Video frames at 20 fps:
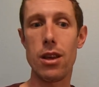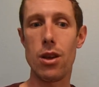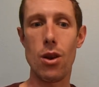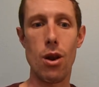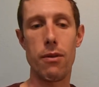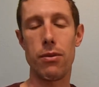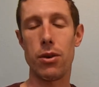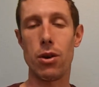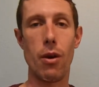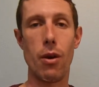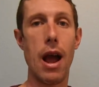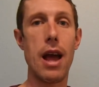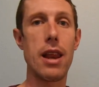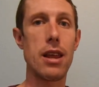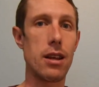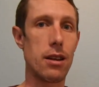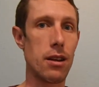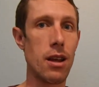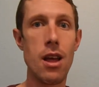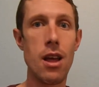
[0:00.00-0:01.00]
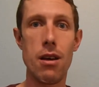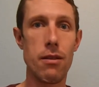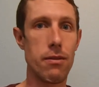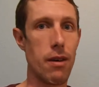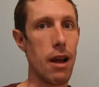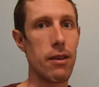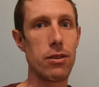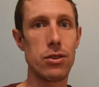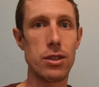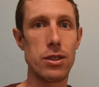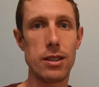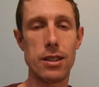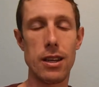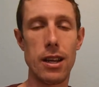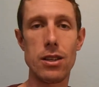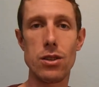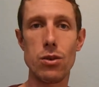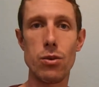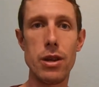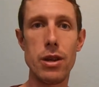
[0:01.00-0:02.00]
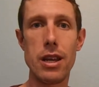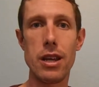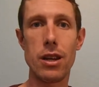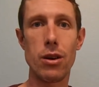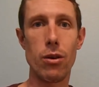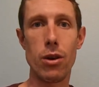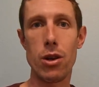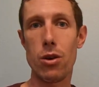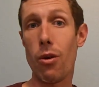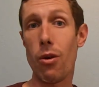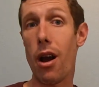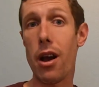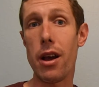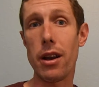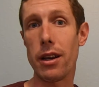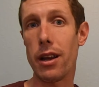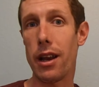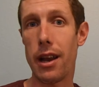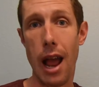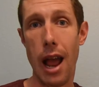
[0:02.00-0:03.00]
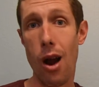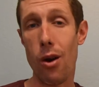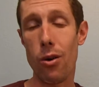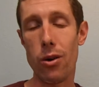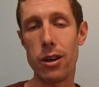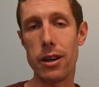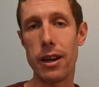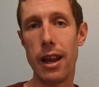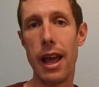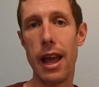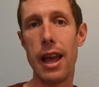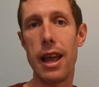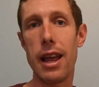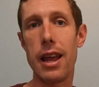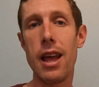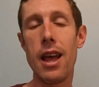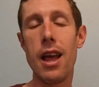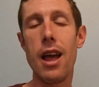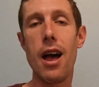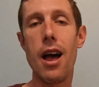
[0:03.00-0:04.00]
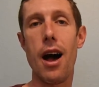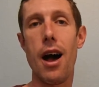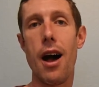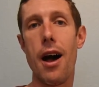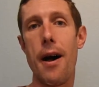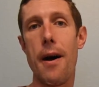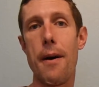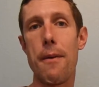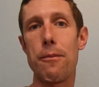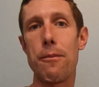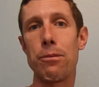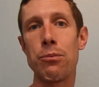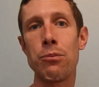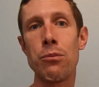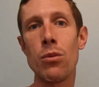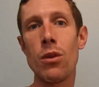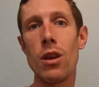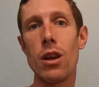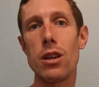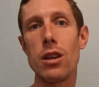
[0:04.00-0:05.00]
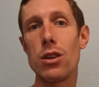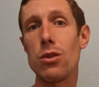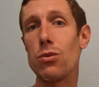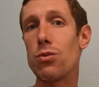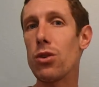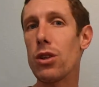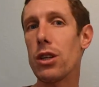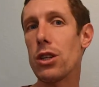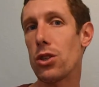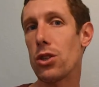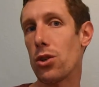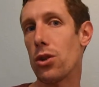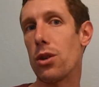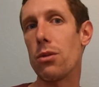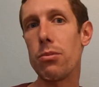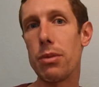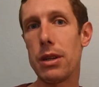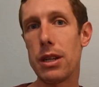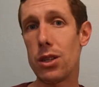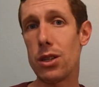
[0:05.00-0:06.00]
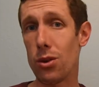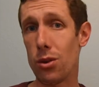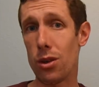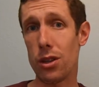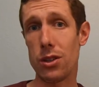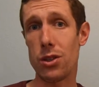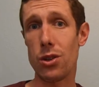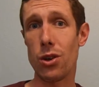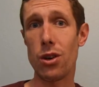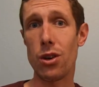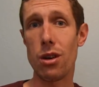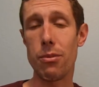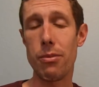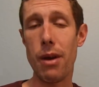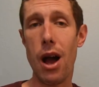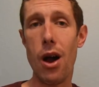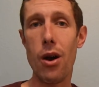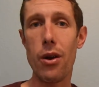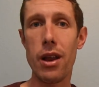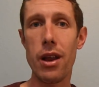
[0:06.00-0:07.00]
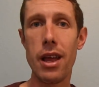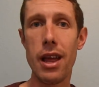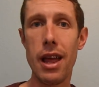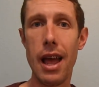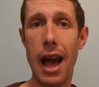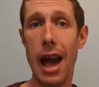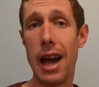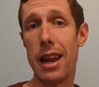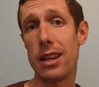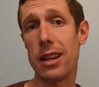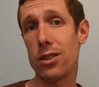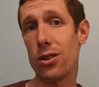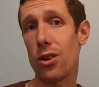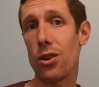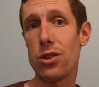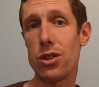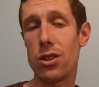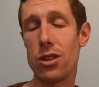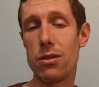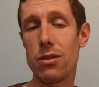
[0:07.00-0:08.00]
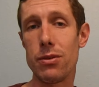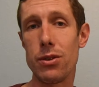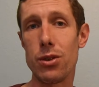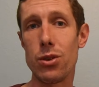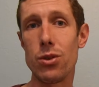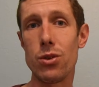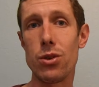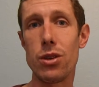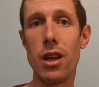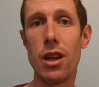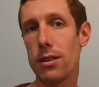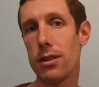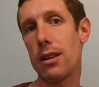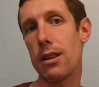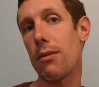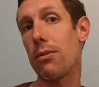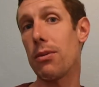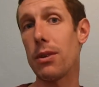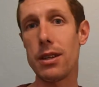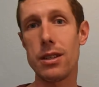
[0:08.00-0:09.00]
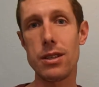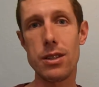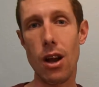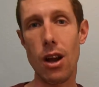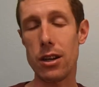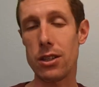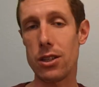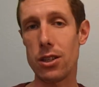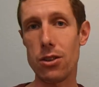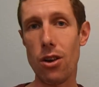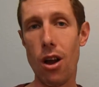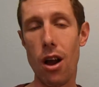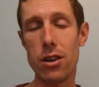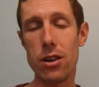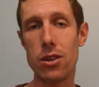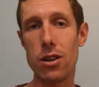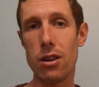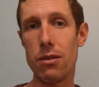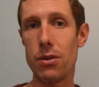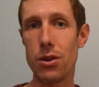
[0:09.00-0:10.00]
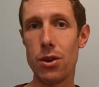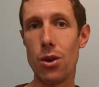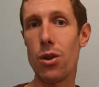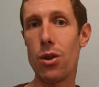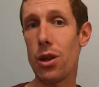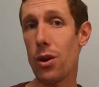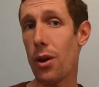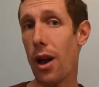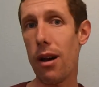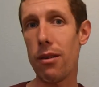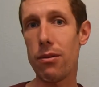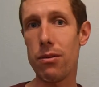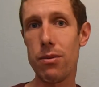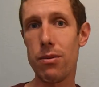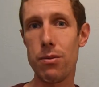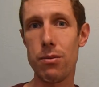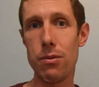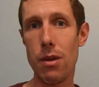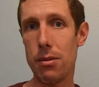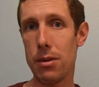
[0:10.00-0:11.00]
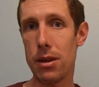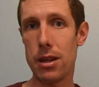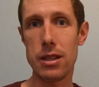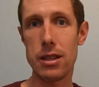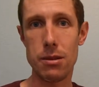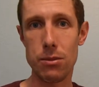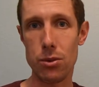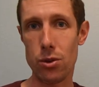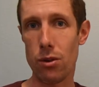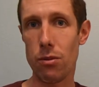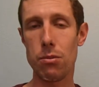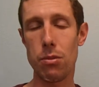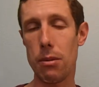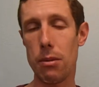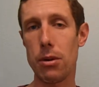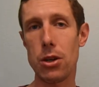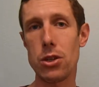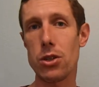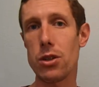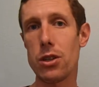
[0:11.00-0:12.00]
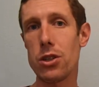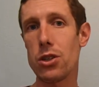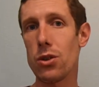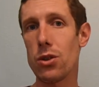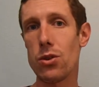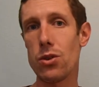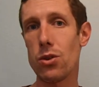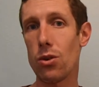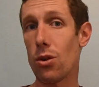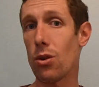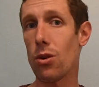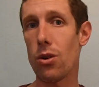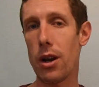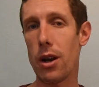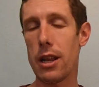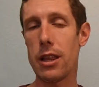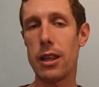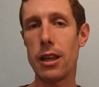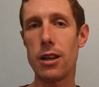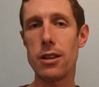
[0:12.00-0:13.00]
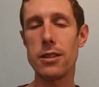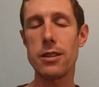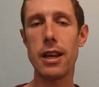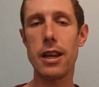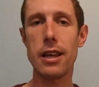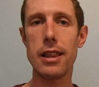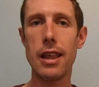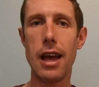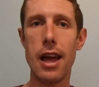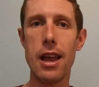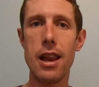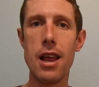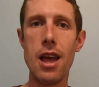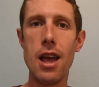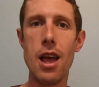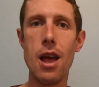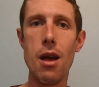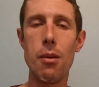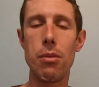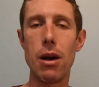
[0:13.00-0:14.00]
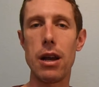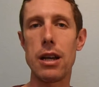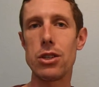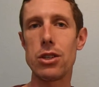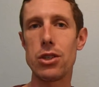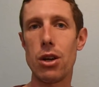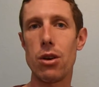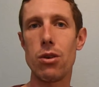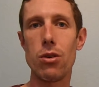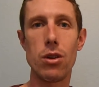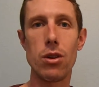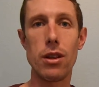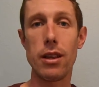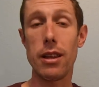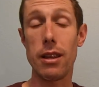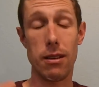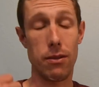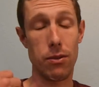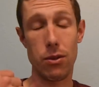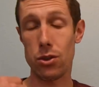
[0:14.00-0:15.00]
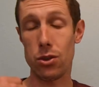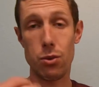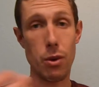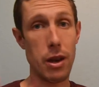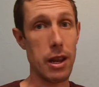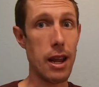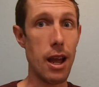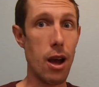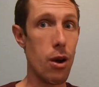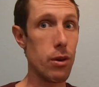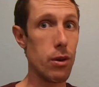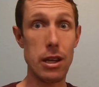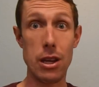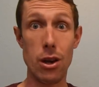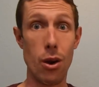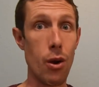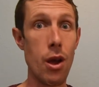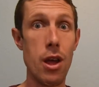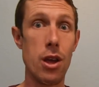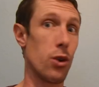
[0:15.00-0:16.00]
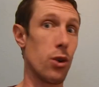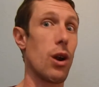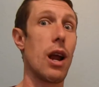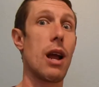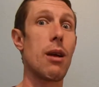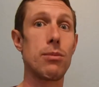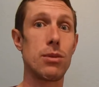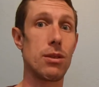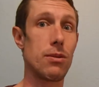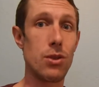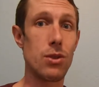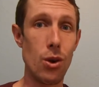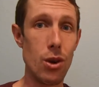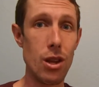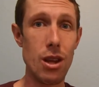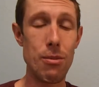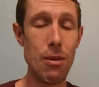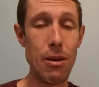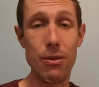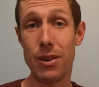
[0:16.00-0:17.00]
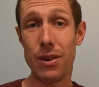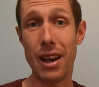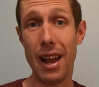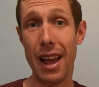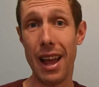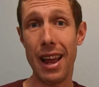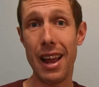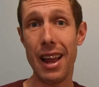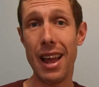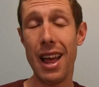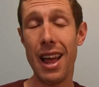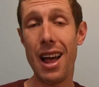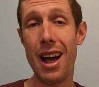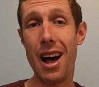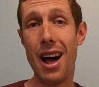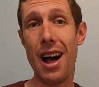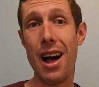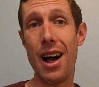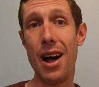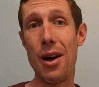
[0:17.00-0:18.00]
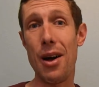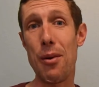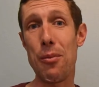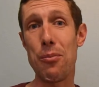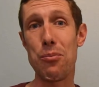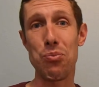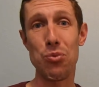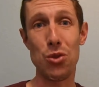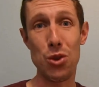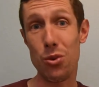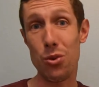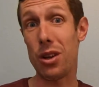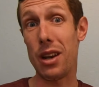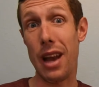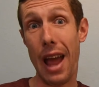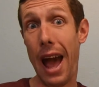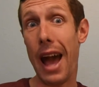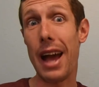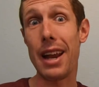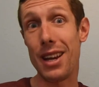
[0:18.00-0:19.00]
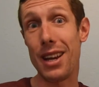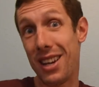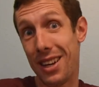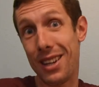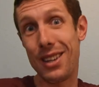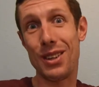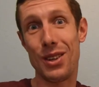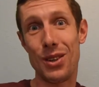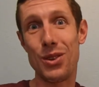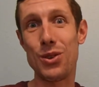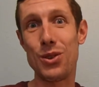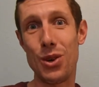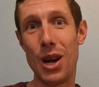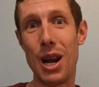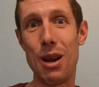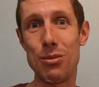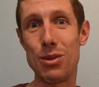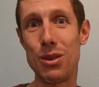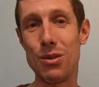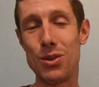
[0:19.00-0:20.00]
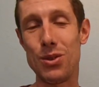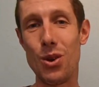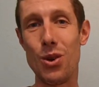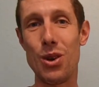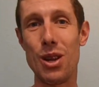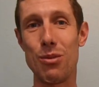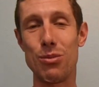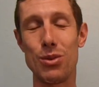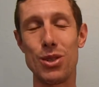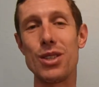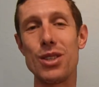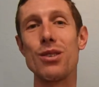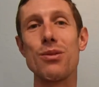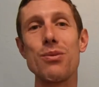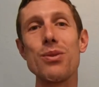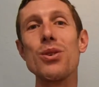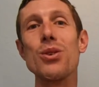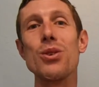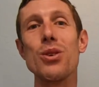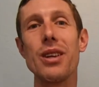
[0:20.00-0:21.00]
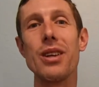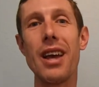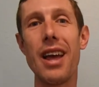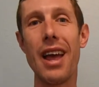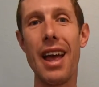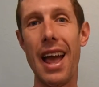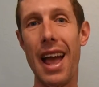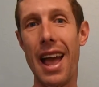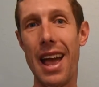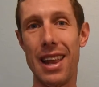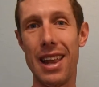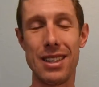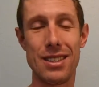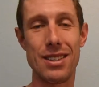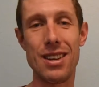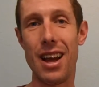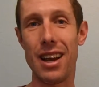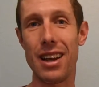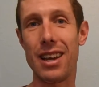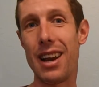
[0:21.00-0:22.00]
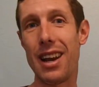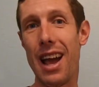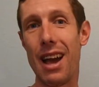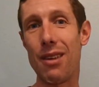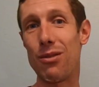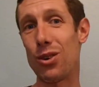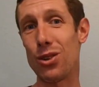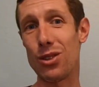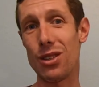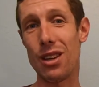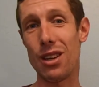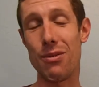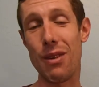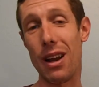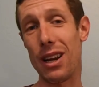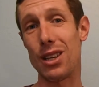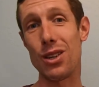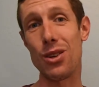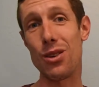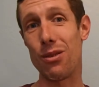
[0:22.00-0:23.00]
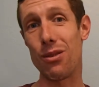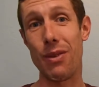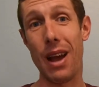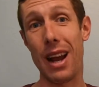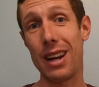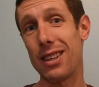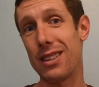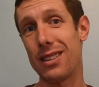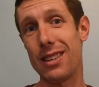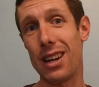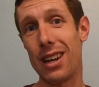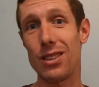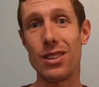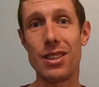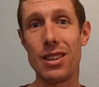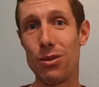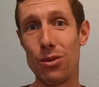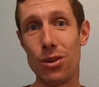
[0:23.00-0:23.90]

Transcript: if you're riding 5 or 6 days a week, or you run an hour a day, you really shouldn't be too concerned about adding salt to your food. Definitely talk to your doctor if you know that you have maybe some sort of blood pressure issues or anything else like that. But in general, if you're sweating out, grams of sodium every day, you can add grams of sodium to your food and it's not going to adversely affect you. In fact, it's actually